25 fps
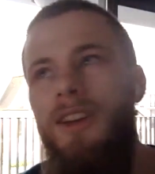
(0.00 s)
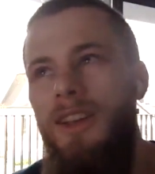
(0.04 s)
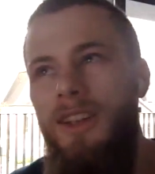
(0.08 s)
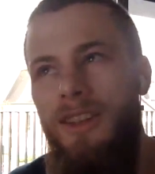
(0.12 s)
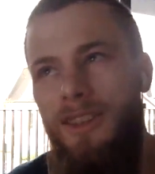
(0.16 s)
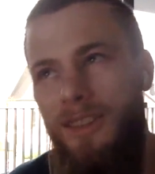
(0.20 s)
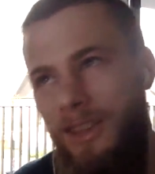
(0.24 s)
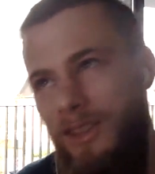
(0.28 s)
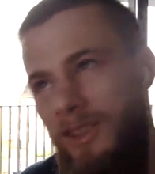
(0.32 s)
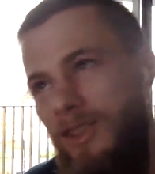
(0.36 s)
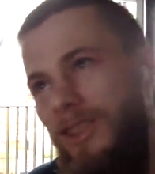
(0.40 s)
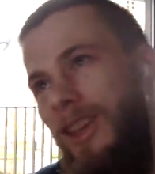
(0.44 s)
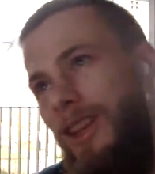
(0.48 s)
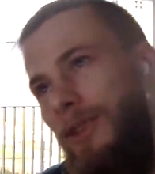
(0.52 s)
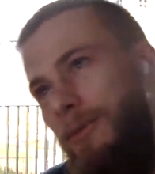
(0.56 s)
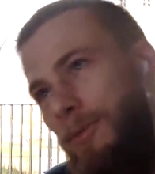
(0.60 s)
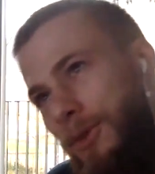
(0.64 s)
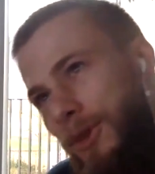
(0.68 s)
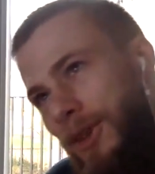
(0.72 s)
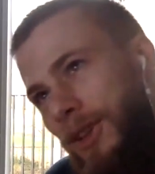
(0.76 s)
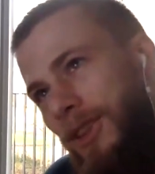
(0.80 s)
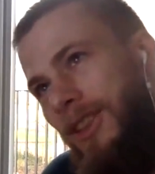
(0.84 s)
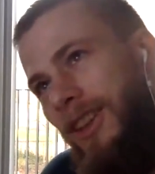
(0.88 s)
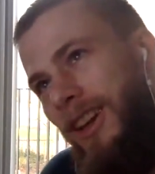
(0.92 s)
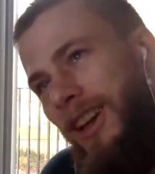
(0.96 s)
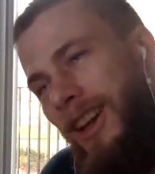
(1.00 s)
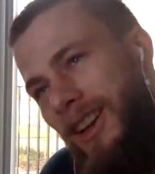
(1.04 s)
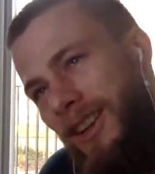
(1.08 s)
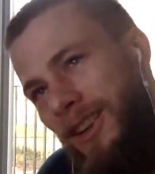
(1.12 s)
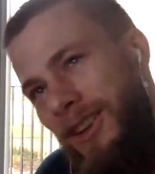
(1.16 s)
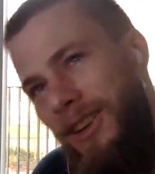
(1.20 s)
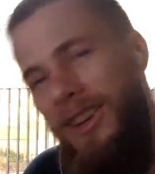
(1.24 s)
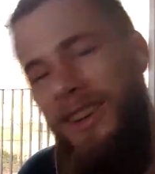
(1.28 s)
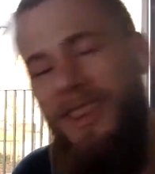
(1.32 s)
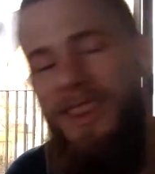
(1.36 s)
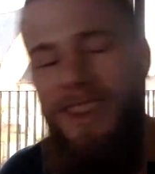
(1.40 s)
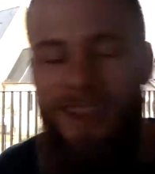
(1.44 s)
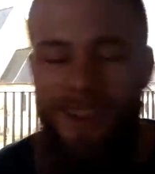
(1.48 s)
it doesn't get put in the
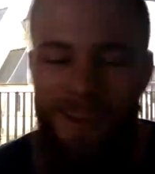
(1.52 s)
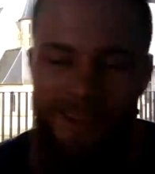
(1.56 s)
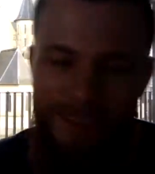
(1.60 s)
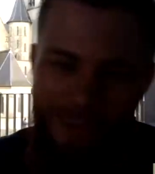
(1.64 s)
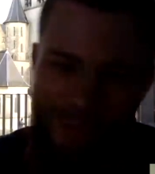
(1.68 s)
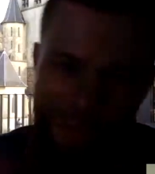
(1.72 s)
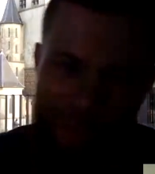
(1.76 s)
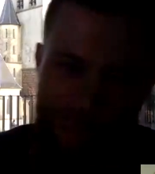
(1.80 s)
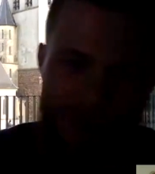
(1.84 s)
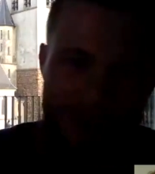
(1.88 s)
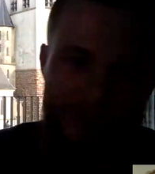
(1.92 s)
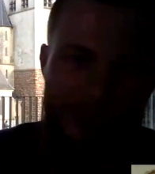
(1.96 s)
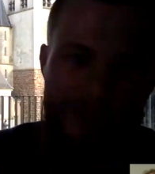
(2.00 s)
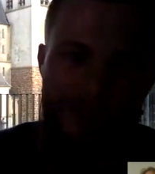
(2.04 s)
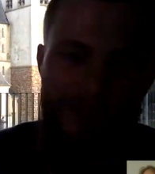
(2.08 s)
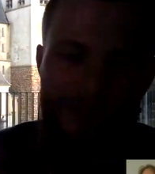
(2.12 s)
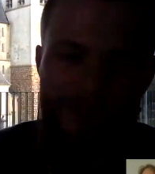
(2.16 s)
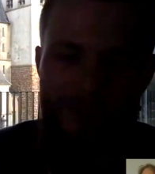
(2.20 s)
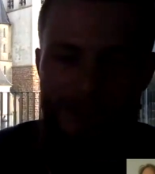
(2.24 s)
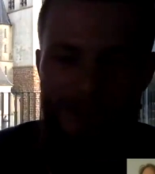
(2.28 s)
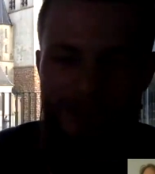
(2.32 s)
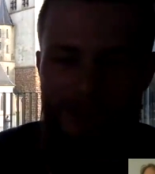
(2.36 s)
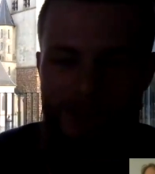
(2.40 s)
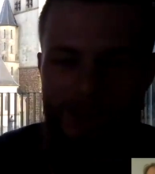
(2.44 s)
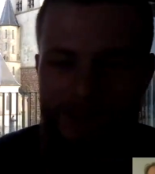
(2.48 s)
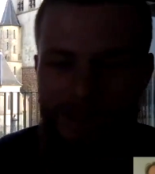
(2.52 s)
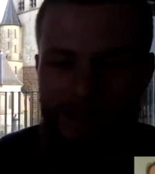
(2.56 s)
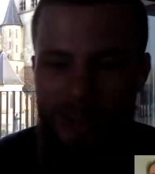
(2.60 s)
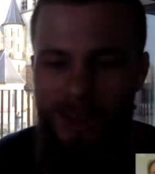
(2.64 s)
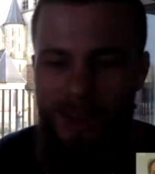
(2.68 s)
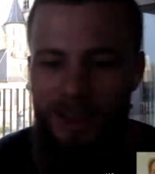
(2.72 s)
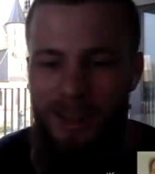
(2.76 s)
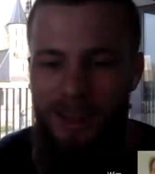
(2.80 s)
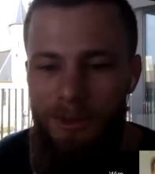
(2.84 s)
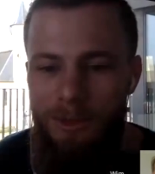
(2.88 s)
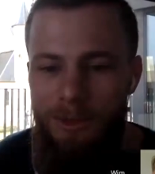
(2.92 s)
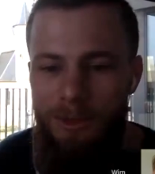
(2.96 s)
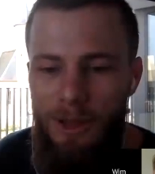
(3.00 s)
header, and then like it's a vicious
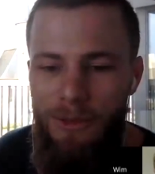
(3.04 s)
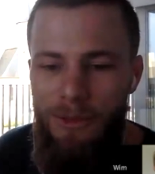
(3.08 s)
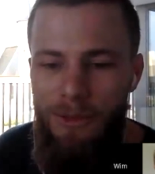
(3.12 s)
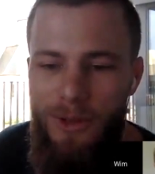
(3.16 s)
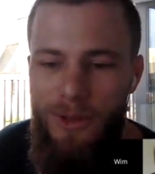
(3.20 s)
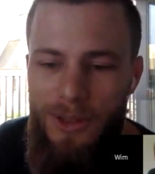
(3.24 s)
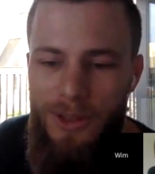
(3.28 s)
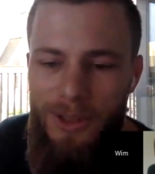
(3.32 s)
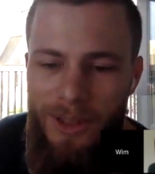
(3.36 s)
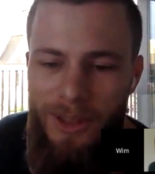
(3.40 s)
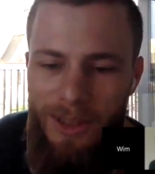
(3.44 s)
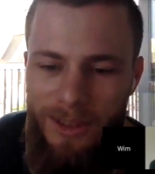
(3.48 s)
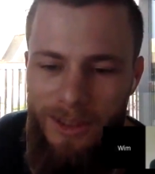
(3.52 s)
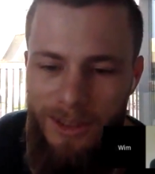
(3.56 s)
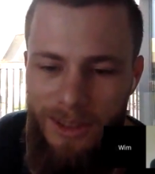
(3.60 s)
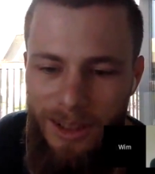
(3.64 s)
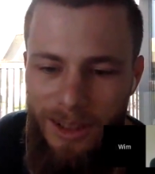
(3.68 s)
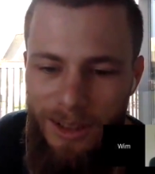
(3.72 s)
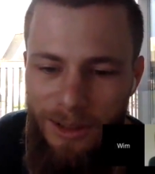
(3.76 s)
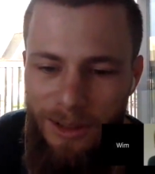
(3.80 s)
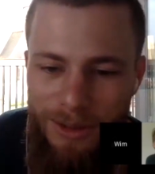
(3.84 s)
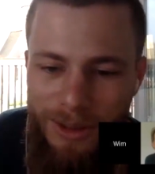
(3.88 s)
cycle reinforcing itself.